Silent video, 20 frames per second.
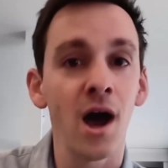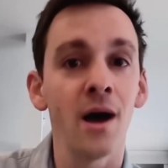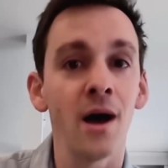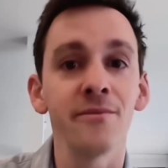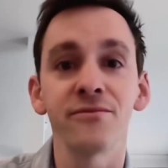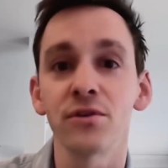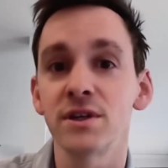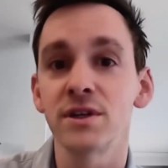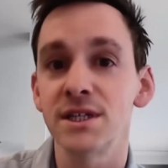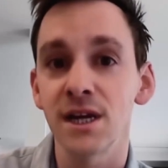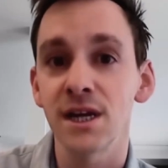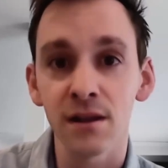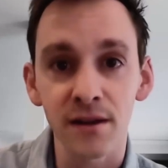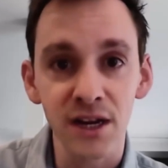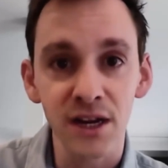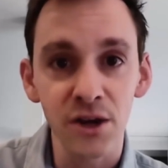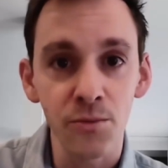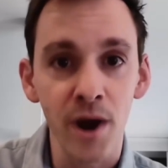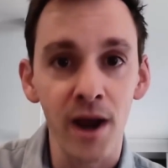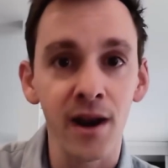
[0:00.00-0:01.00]
up,
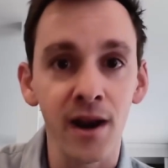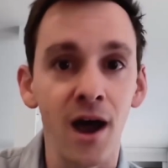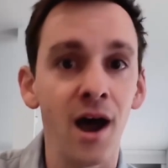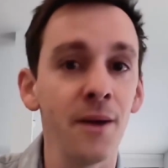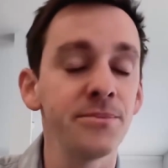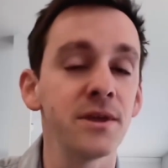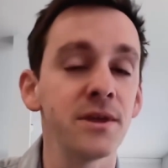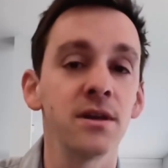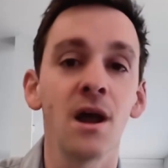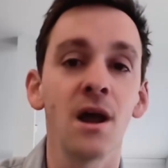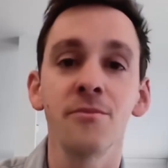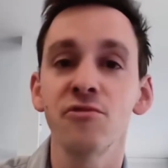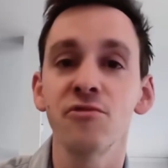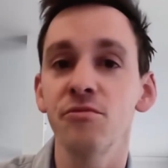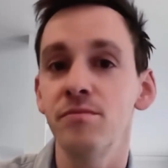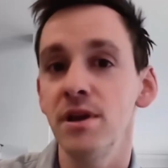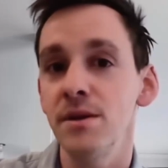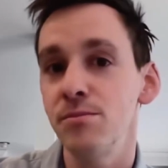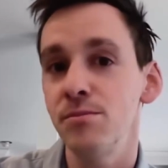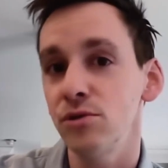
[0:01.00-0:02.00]
fertility went up, the number
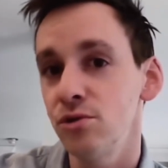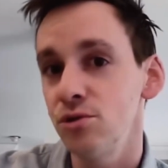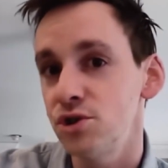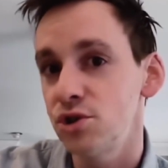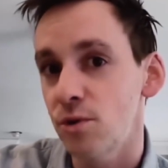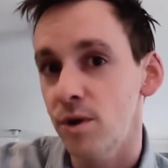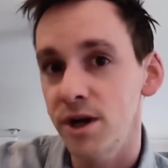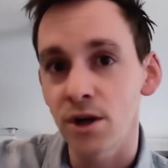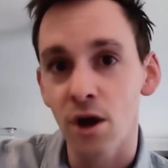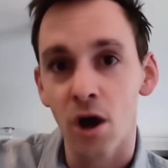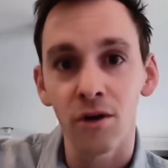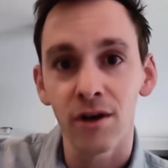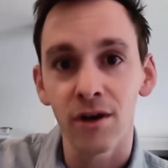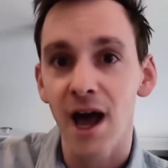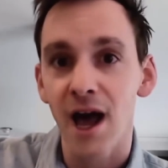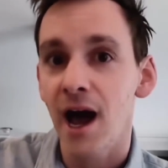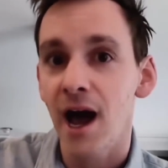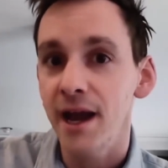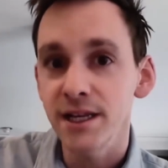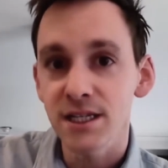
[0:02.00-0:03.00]
of people who joined all
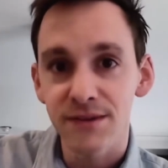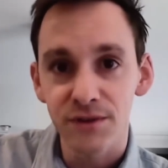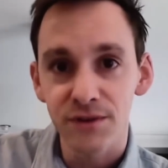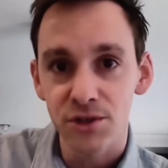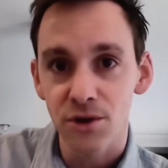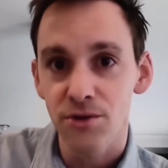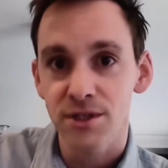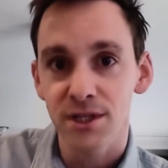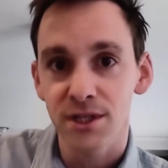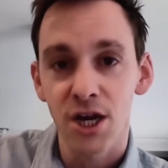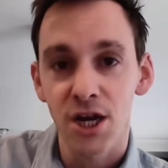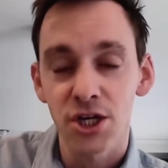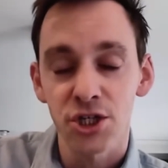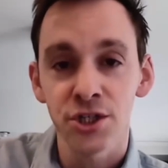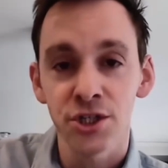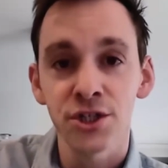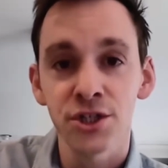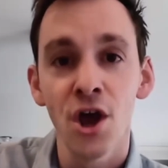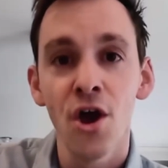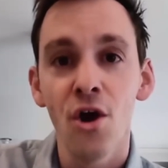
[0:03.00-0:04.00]
kinds of
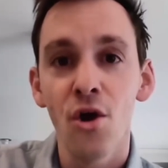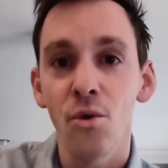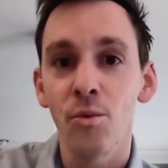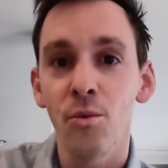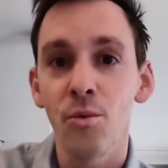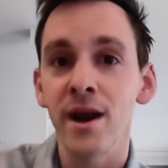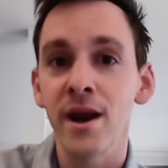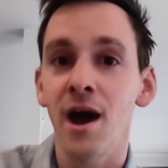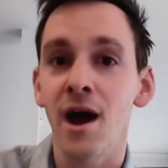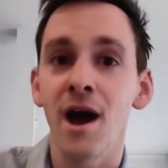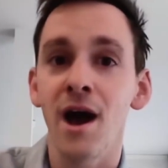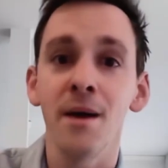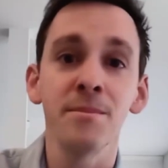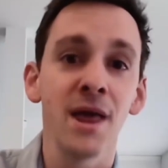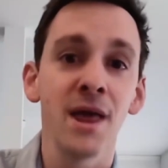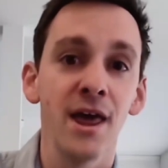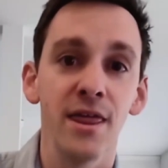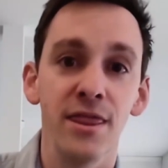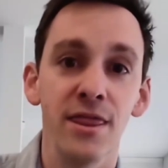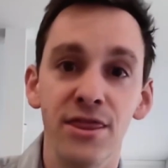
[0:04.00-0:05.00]
associations went
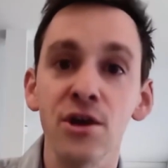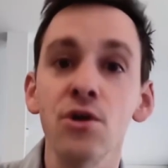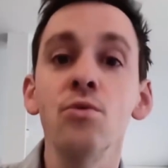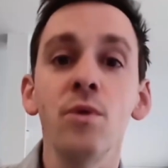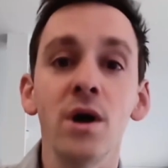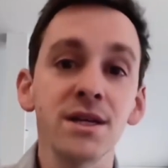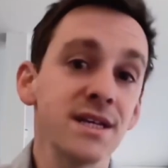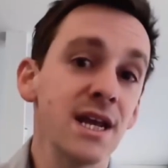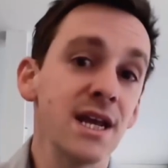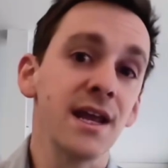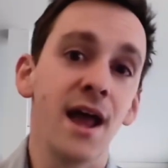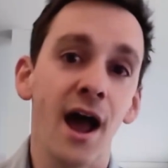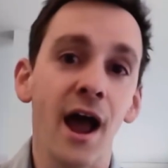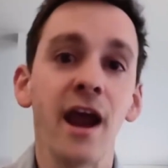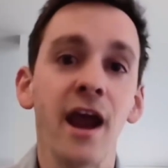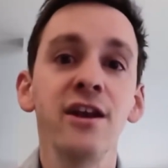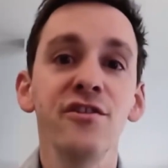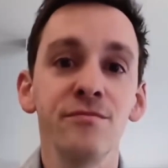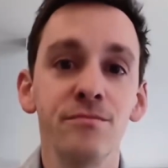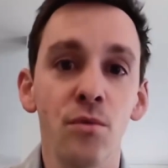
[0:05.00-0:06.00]
up. There was a
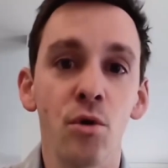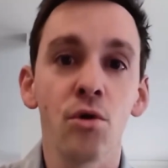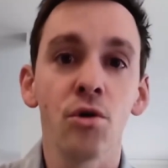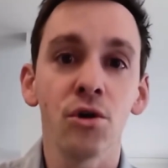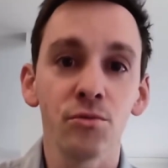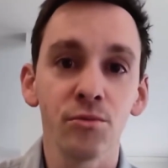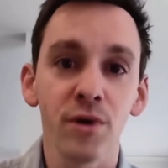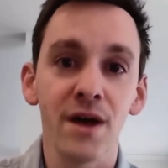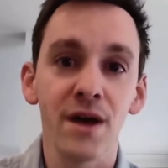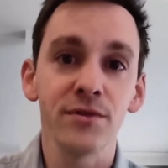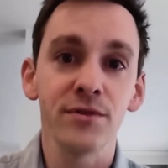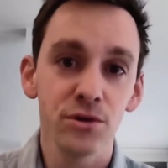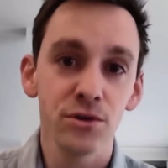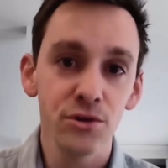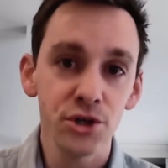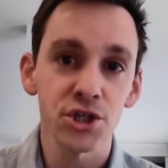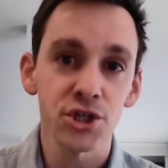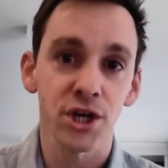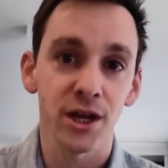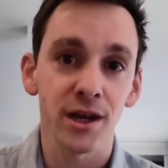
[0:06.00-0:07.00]
kind of moral
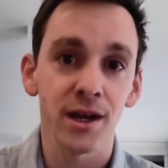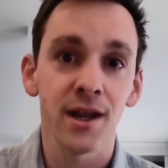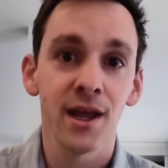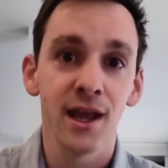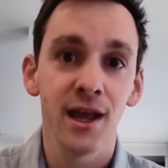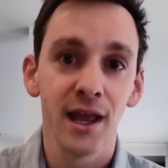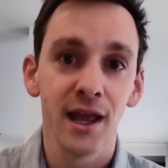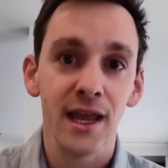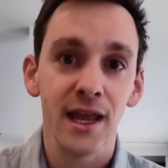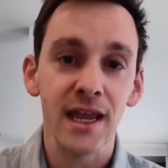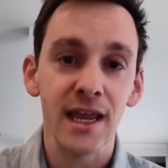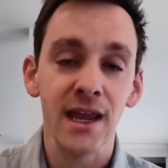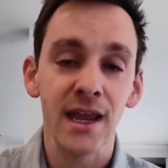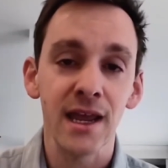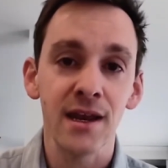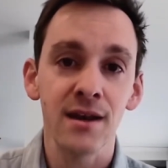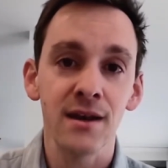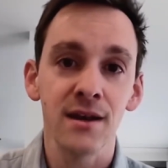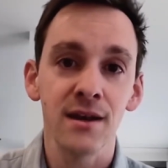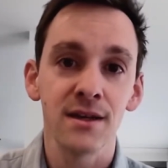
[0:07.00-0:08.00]
revolution
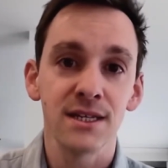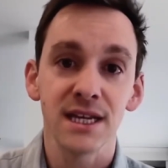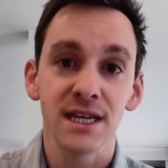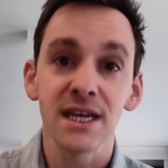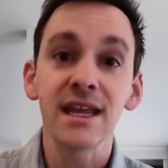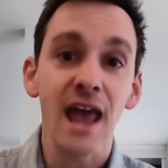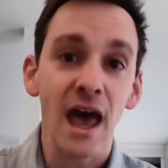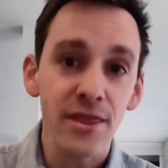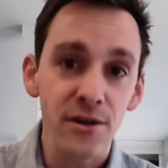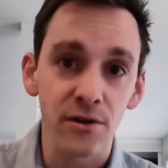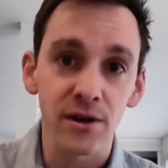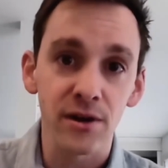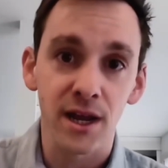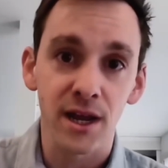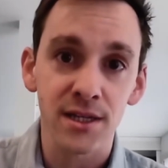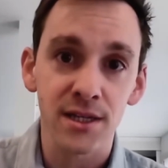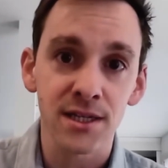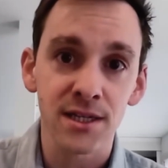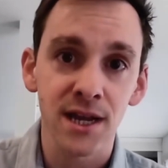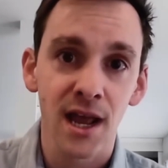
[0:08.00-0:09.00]
in
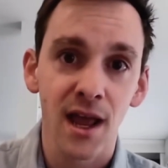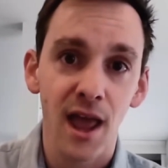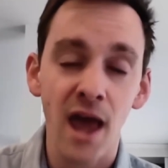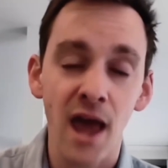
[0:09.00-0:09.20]
togetherness.